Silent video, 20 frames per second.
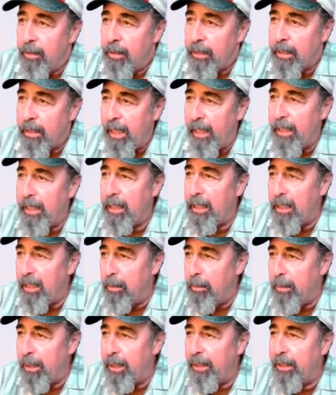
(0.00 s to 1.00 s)
kind of
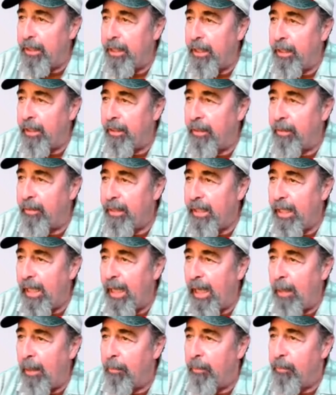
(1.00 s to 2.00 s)
in the middle here.
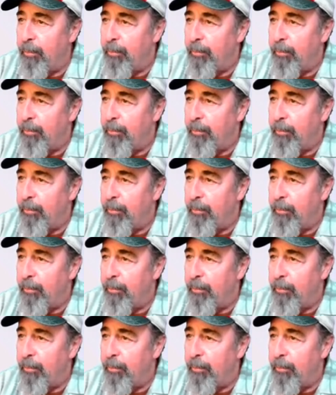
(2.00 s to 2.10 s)
Yeah,